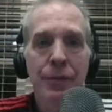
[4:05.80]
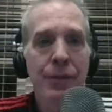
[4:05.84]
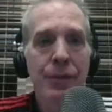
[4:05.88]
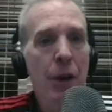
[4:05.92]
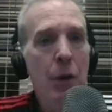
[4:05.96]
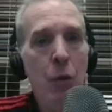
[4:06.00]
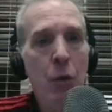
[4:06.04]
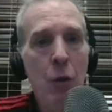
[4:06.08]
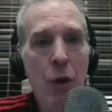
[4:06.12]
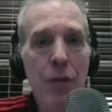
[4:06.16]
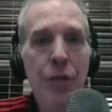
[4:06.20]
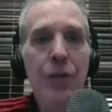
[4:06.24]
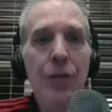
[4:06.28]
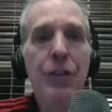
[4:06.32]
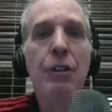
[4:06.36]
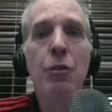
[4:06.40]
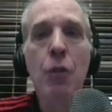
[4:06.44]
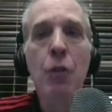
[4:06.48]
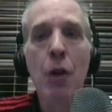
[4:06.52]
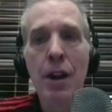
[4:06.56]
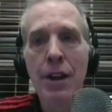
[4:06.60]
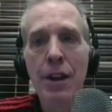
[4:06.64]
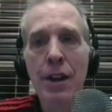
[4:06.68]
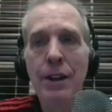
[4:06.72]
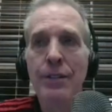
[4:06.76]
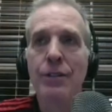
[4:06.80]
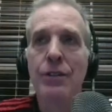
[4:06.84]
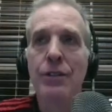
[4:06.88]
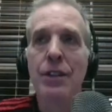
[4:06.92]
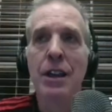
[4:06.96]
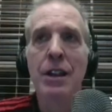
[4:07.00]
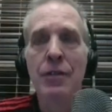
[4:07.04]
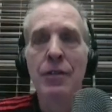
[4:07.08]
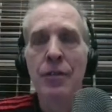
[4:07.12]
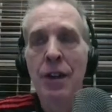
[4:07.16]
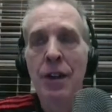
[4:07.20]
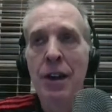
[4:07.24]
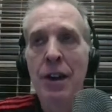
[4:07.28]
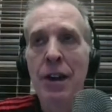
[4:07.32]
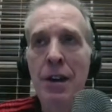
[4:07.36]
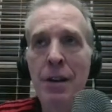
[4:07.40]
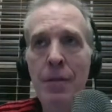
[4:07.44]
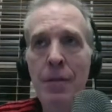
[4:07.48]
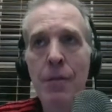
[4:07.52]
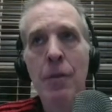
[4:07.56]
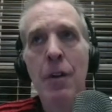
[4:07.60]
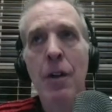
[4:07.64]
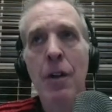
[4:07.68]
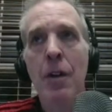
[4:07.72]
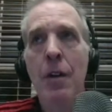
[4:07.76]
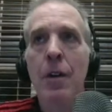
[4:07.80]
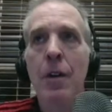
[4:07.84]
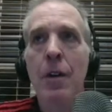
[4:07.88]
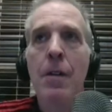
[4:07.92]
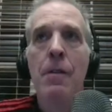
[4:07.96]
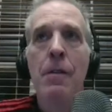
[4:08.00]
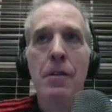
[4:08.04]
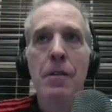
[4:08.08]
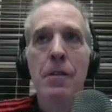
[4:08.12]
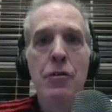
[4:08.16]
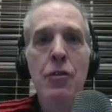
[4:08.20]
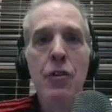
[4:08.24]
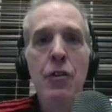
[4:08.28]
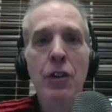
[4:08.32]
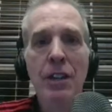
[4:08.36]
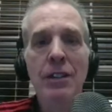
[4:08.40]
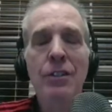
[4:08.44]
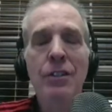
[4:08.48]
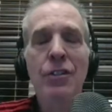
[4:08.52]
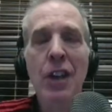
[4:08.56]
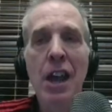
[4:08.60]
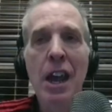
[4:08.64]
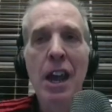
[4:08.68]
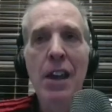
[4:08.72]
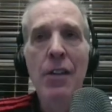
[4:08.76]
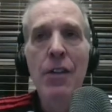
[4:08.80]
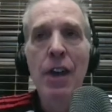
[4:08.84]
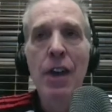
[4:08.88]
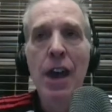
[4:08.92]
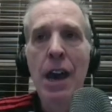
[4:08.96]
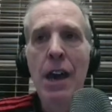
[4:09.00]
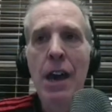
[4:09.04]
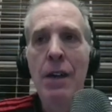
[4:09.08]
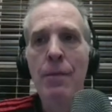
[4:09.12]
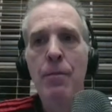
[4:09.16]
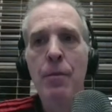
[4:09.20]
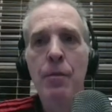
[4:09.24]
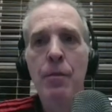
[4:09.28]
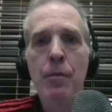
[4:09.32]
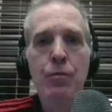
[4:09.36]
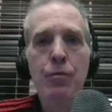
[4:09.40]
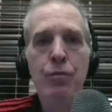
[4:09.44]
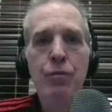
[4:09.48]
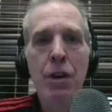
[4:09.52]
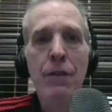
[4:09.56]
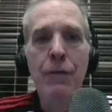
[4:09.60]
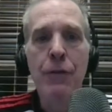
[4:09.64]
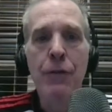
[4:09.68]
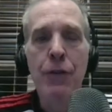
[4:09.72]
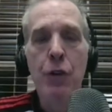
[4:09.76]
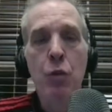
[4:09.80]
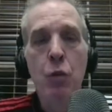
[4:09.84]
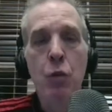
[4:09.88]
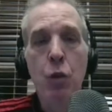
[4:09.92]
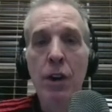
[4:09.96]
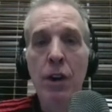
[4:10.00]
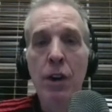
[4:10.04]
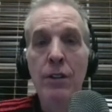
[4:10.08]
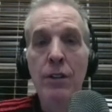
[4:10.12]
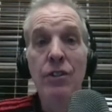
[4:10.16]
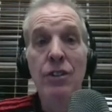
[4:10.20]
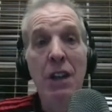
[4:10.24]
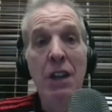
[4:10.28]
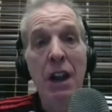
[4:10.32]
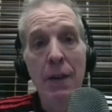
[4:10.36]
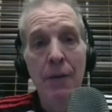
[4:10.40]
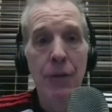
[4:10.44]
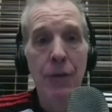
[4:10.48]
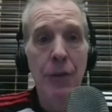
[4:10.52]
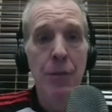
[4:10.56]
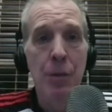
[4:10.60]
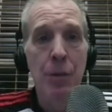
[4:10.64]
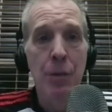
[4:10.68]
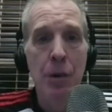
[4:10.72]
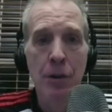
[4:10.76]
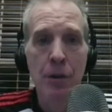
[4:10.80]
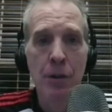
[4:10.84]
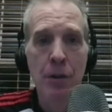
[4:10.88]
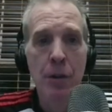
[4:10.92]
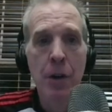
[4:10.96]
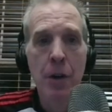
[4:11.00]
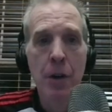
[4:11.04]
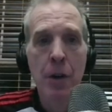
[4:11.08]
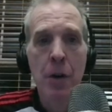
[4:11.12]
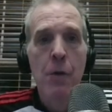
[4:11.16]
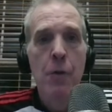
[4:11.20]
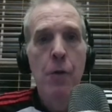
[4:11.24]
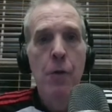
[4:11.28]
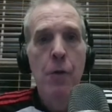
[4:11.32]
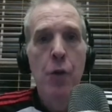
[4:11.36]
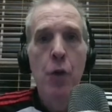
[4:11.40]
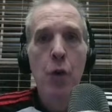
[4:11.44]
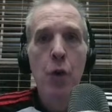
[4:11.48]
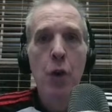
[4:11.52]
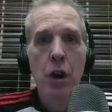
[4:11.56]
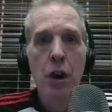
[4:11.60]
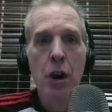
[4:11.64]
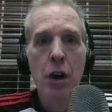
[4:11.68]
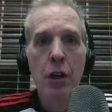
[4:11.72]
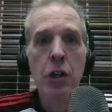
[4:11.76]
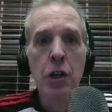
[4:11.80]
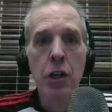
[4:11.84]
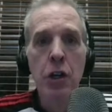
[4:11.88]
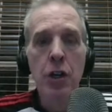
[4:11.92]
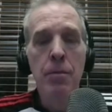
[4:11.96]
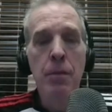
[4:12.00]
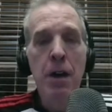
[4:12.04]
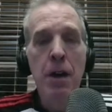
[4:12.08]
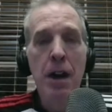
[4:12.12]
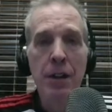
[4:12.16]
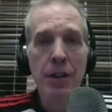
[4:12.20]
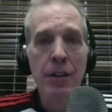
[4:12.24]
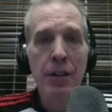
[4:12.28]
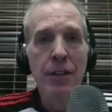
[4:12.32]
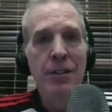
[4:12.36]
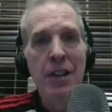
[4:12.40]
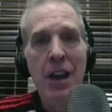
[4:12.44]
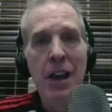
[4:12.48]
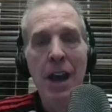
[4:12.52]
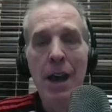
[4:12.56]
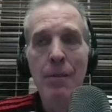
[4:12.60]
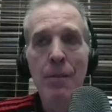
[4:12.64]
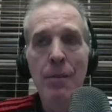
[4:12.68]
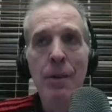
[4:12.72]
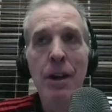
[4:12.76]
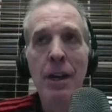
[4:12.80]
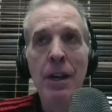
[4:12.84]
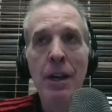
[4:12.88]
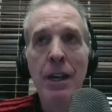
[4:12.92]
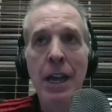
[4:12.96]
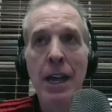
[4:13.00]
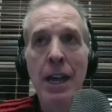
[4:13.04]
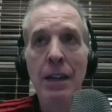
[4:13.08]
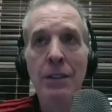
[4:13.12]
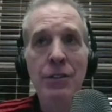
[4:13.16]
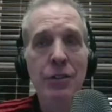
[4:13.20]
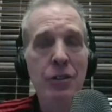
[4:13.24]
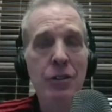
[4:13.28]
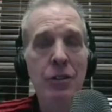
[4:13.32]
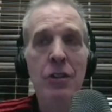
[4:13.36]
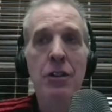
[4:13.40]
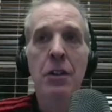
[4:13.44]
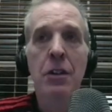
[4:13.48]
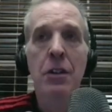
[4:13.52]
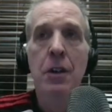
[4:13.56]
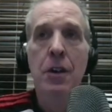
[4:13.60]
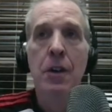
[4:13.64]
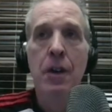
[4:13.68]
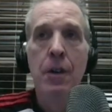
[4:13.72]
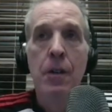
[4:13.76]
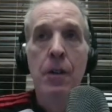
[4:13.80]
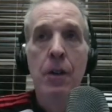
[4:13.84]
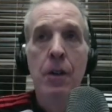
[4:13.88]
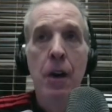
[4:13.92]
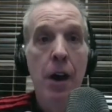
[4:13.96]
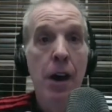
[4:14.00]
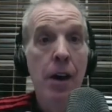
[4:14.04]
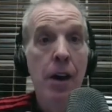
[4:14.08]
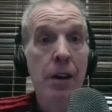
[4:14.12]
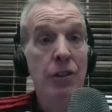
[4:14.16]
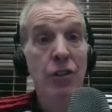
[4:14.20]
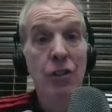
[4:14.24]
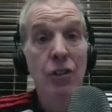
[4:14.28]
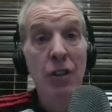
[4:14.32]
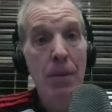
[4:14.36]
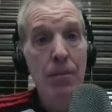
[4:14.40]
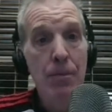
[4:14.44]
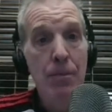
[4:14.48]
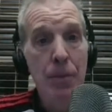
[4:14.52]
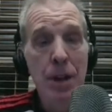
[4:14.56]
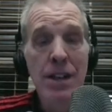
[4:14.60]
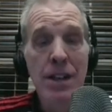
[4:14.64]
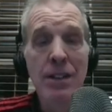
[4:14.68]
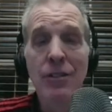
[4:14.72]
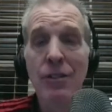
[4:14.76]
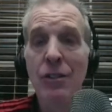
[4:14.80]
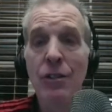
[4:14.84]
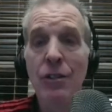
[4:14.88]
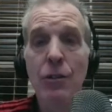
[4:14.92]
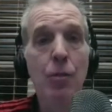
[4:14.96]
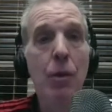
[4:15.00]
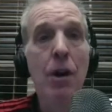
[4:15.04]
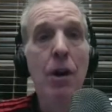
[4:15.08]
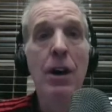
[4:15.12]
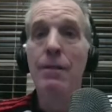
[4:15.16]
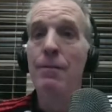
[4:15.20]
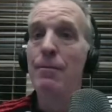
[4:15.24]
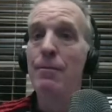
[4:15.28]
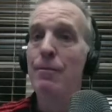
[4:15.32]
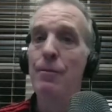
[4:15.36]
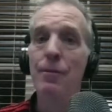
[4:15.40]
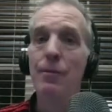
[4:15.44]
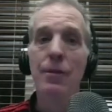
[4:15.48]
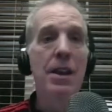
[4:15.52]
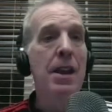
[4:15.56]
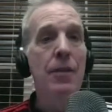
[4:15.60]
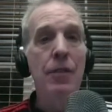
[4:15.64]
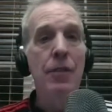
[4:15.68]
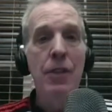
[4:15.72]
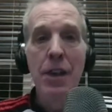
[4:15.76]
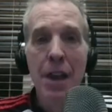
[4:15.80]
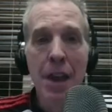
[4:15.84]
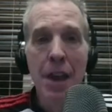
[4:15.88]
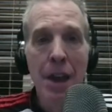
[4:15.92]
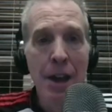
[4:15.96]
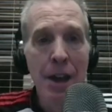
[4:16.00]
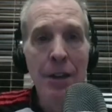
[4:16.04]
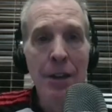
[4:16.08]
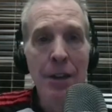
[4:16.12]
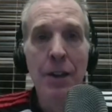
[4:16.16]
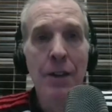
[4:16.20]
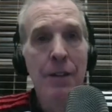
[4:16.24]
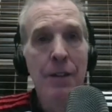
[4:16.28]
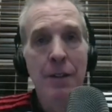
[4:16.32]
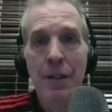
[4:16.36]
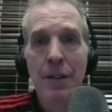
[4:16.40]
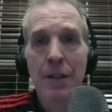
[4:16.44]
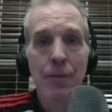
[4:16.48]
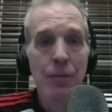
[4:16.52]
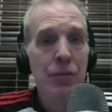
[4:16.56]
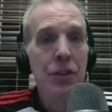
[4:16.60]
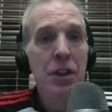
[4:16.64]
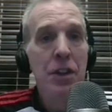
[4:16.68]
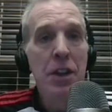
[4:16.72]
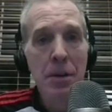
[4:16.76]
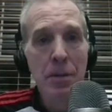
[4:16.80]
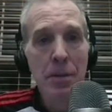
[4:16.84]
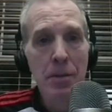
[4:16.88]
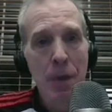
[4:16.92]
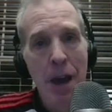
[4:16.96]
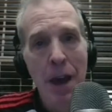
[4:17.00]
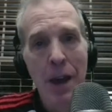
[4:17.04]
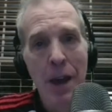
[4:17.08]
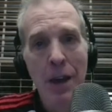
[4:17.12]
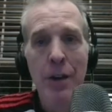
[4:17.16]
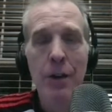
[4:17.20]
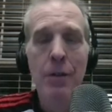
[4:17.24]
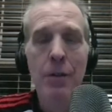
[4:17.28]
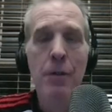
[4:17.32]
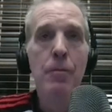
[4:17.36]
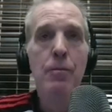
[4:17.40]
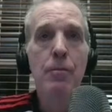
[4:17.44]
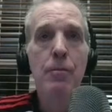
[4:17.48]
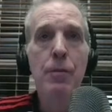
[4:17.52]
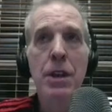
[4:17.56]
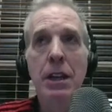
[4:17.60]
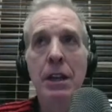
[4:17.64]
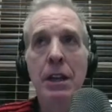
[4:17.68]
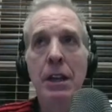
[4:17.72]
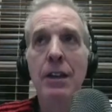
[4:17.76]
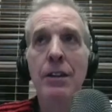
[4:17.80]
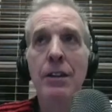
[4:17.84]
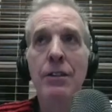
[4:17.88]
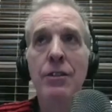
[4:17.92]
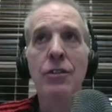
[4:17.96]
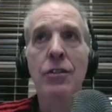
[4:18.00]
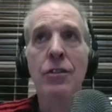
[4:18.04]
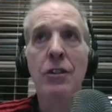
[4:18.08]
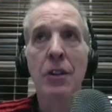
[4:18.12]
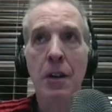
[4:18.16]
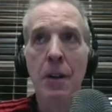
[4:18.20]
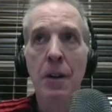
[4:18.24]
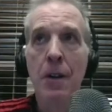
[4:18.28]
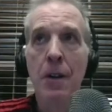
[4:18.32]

They weren't the greatest. And you could say that Brentford was comfortable for a good amount of the time against our set pieces. But in the end, didn't matter because